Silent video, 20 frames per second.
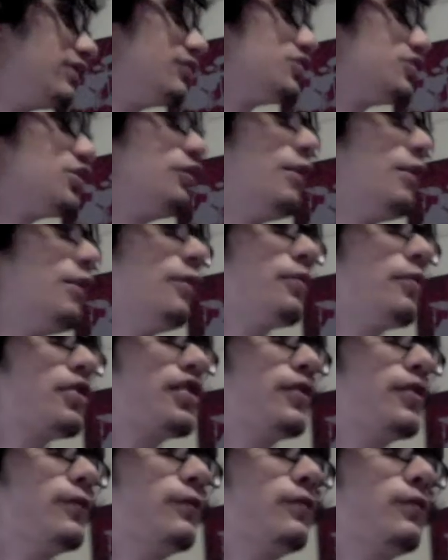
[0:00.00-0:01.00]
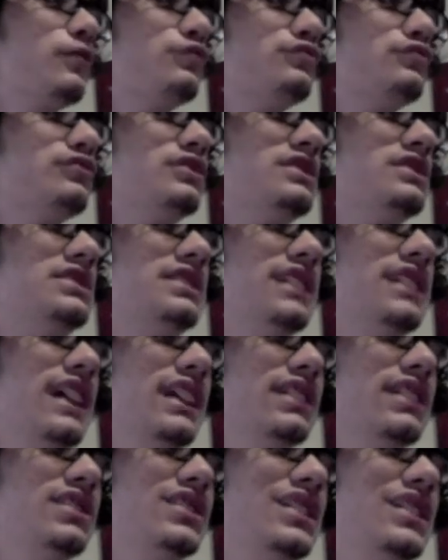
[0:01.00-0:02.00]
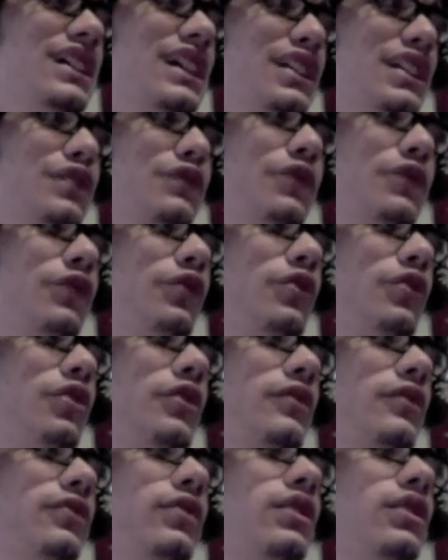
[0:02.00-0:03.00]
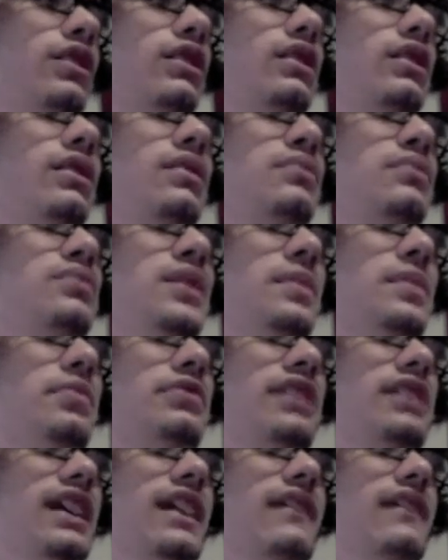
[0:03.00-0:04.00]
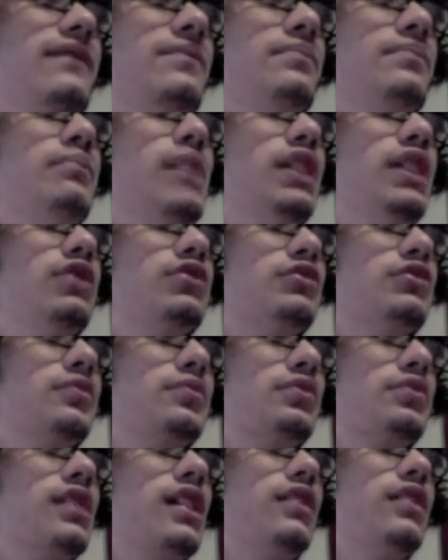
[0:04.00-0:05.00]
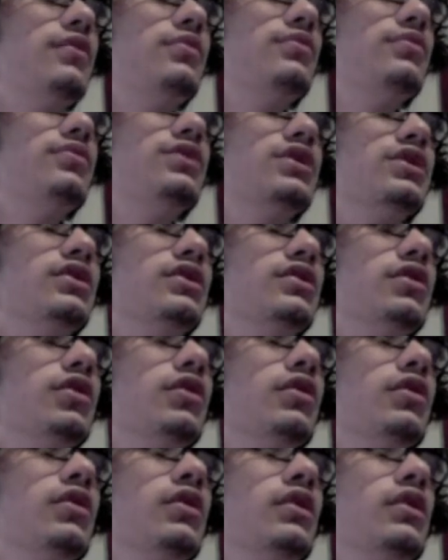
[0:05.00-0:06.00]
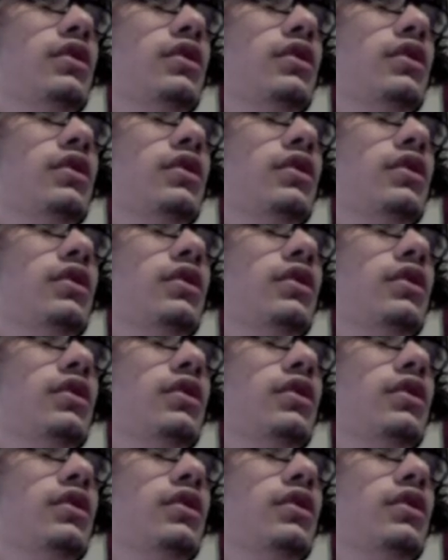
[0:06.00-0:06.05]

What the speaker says: There's no way we're gonna stand a chance full of people that have mental problems and are